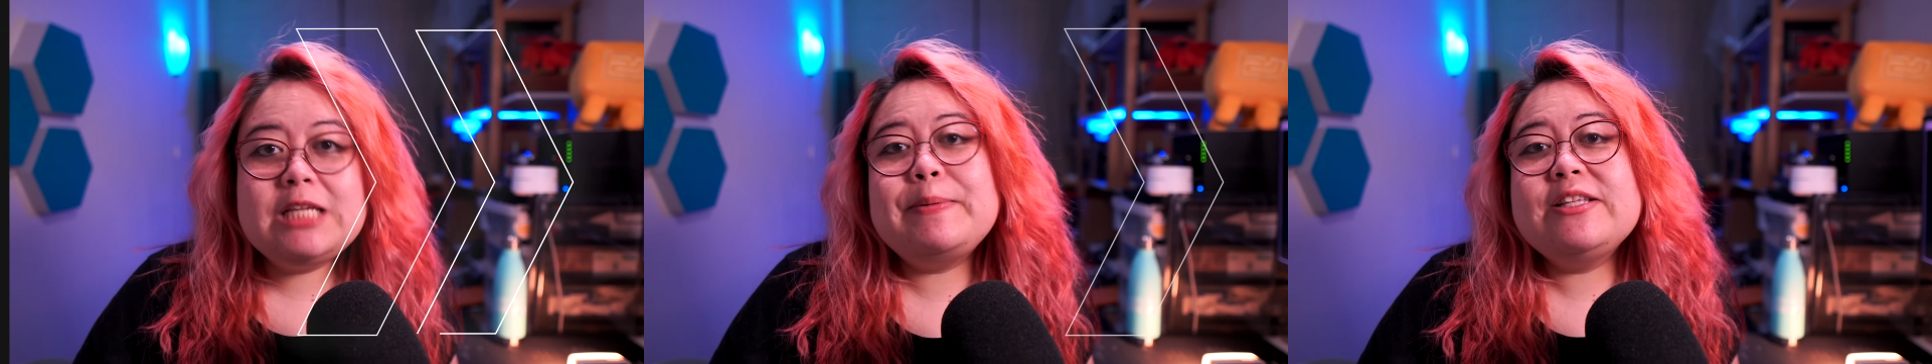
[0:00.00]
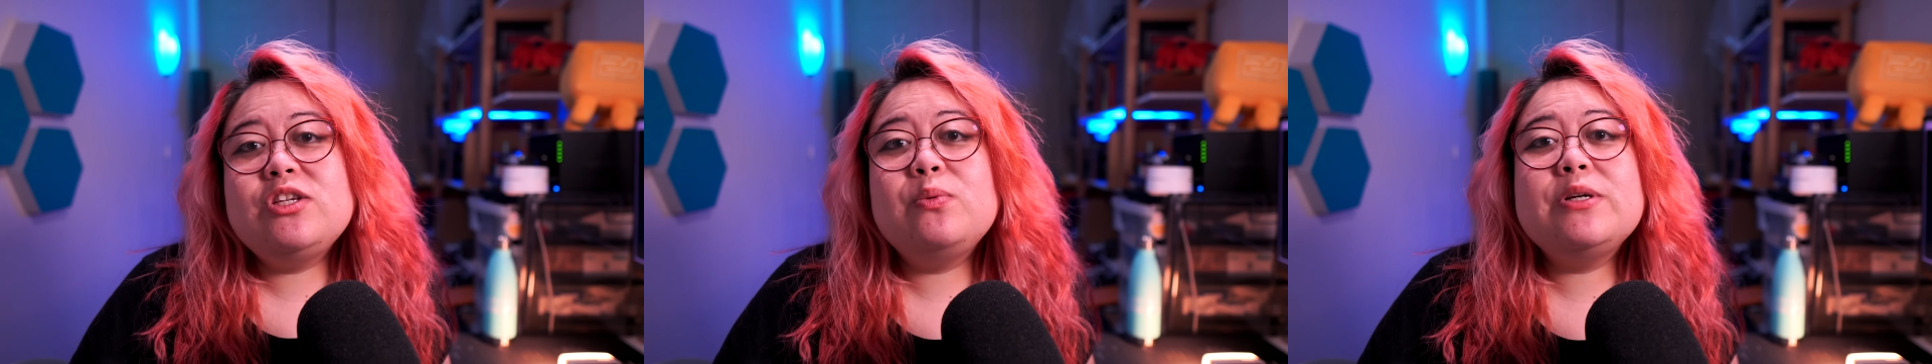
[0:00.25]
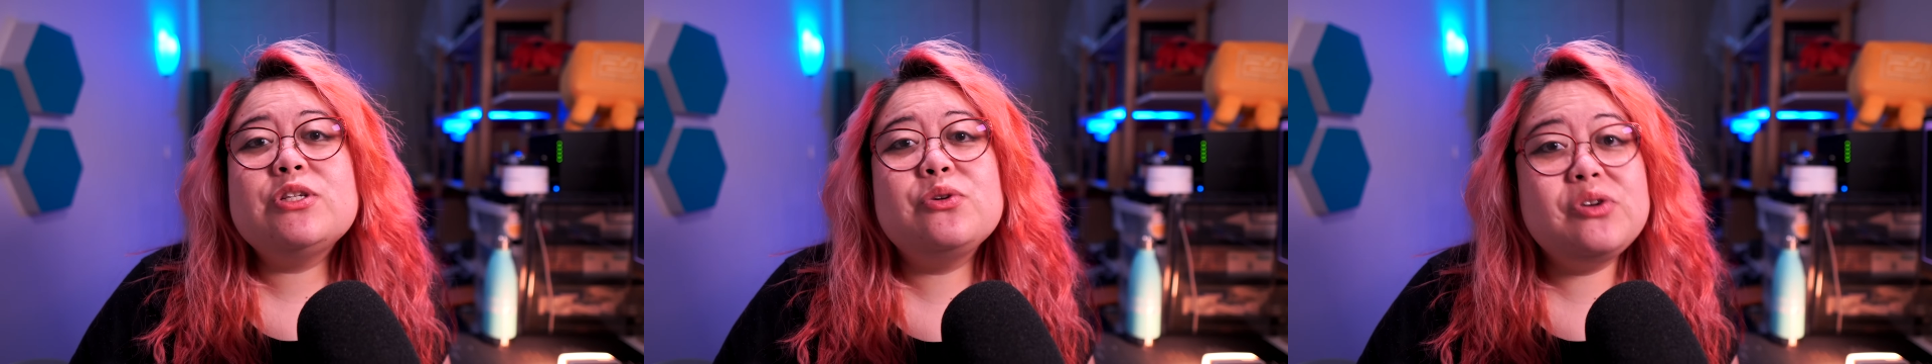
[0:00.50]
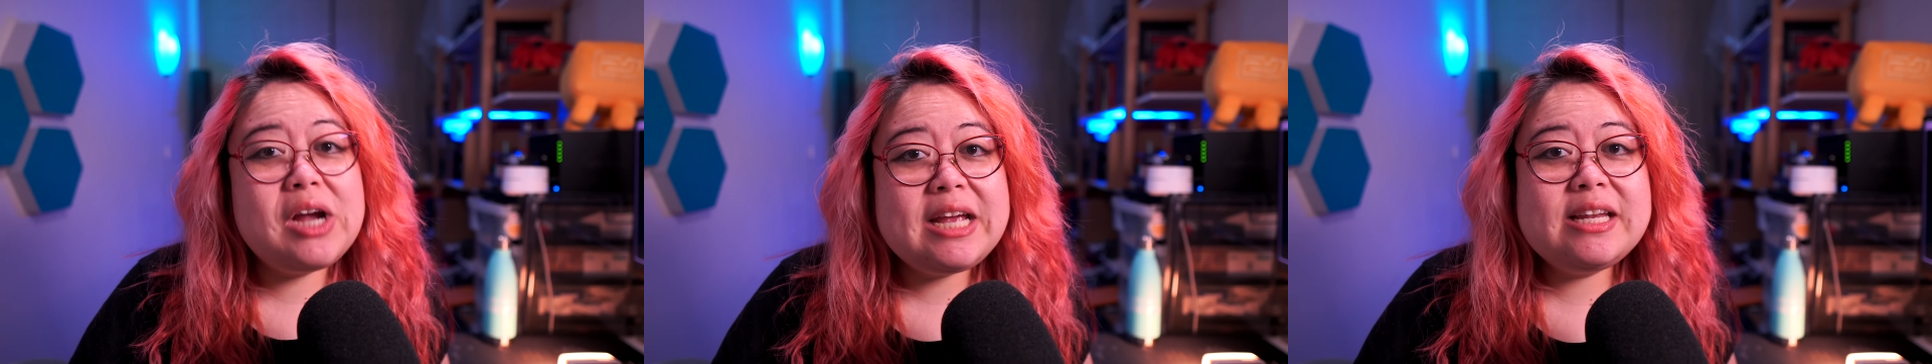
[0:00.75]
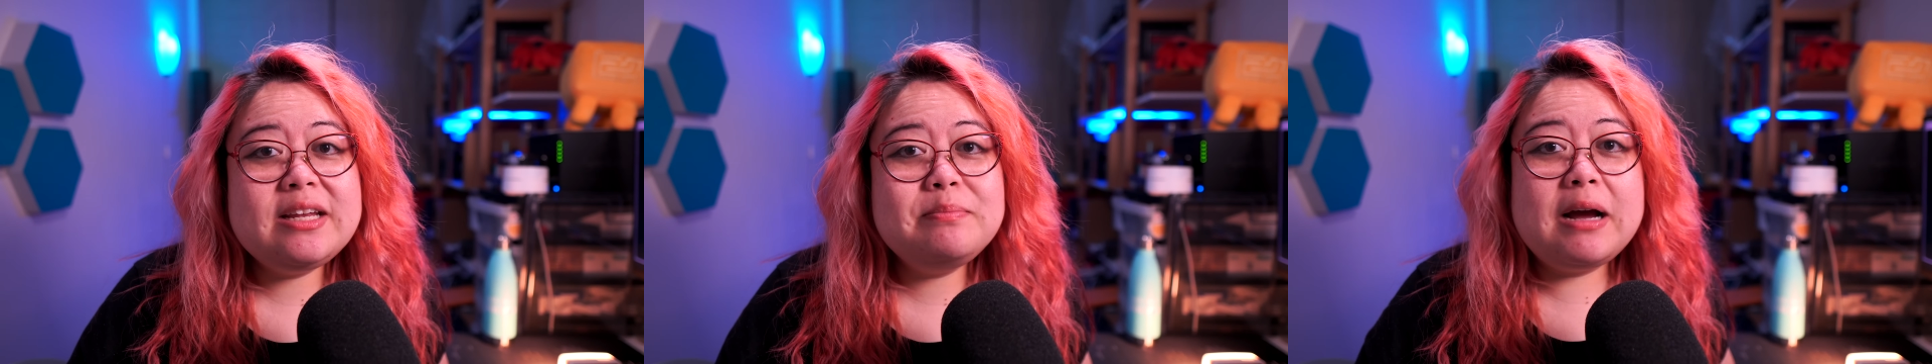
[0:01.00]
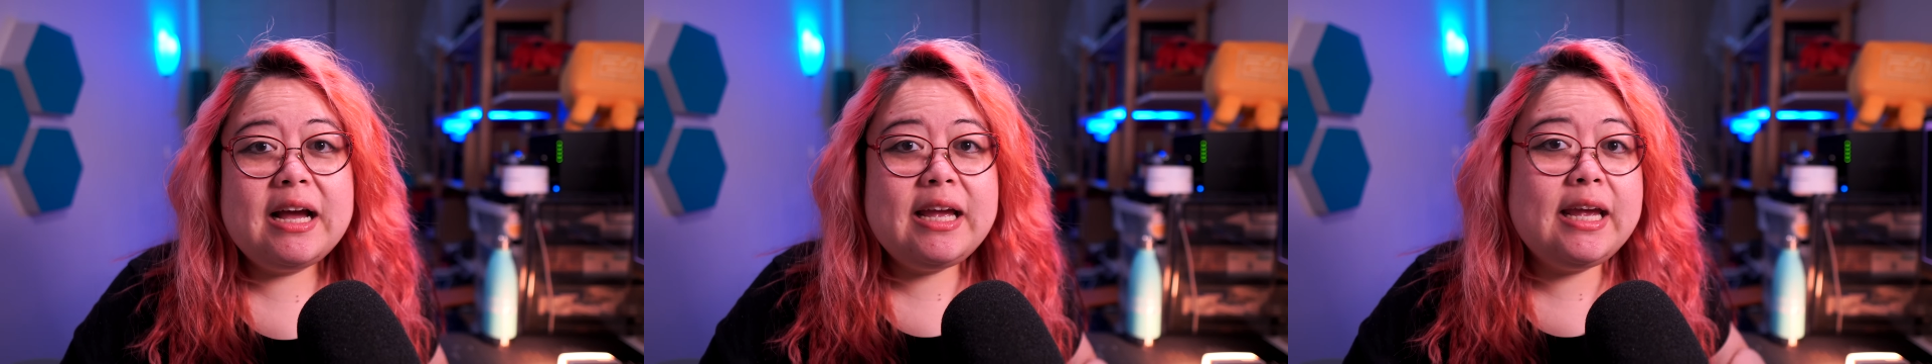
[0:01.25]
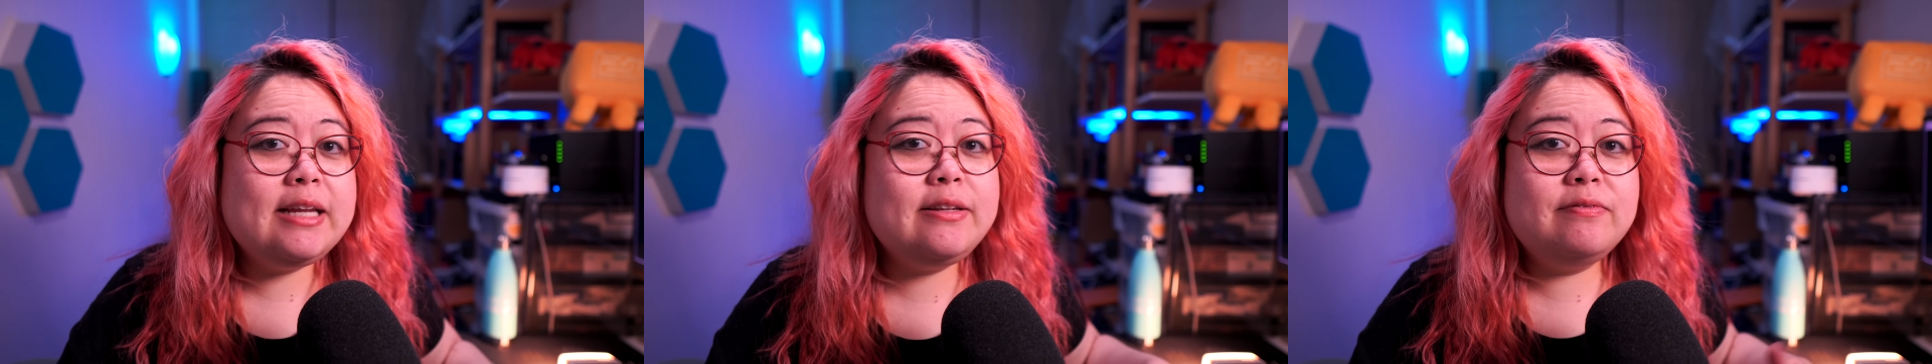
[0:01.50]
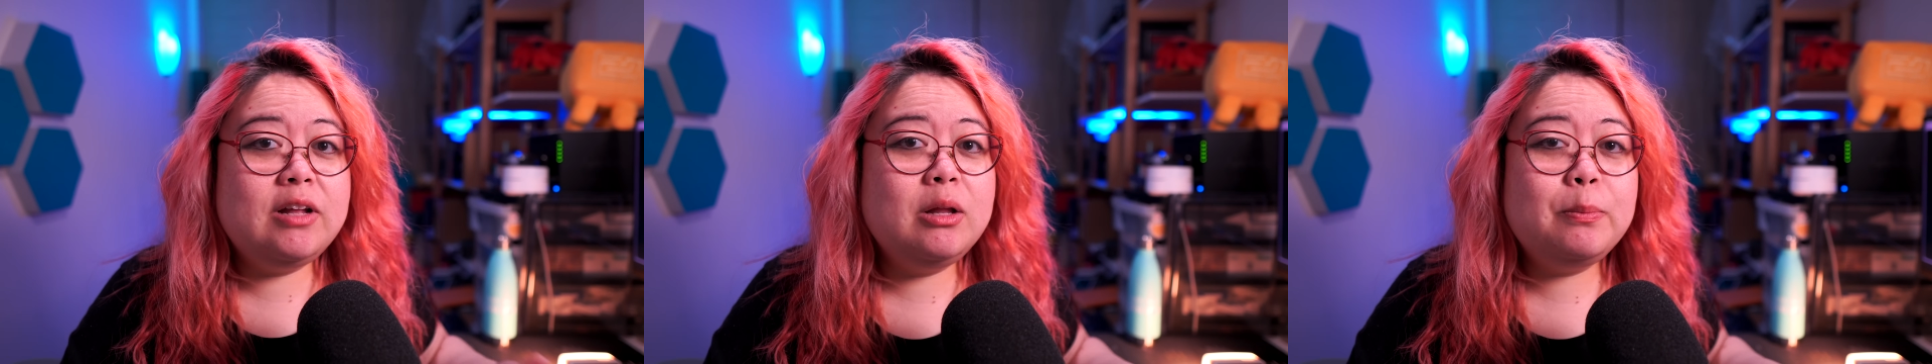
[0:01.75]
Espanso was created by a
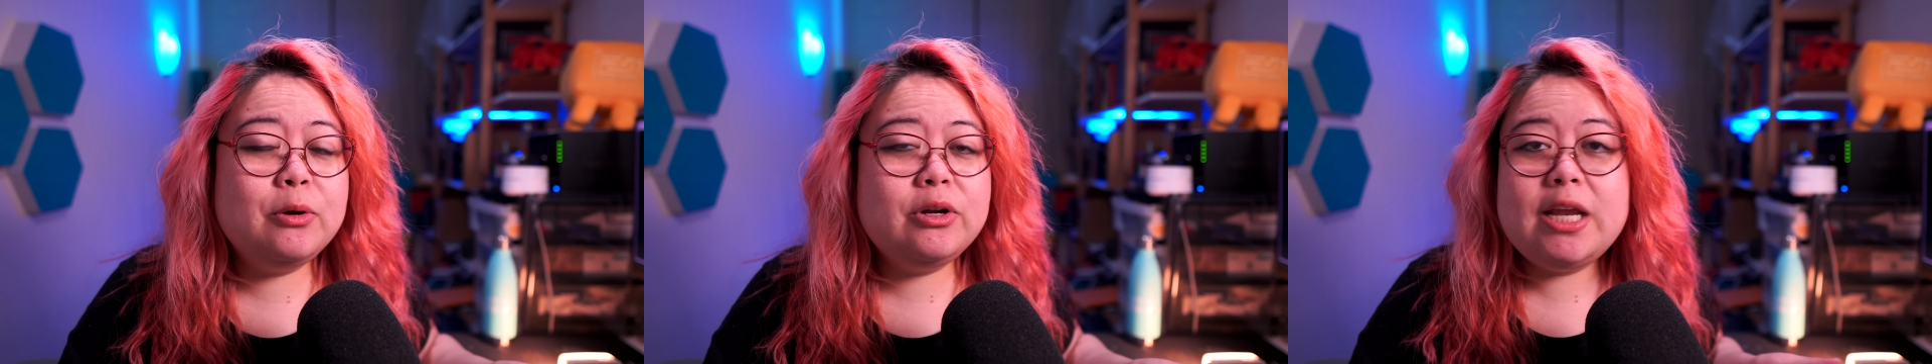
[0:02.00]
developer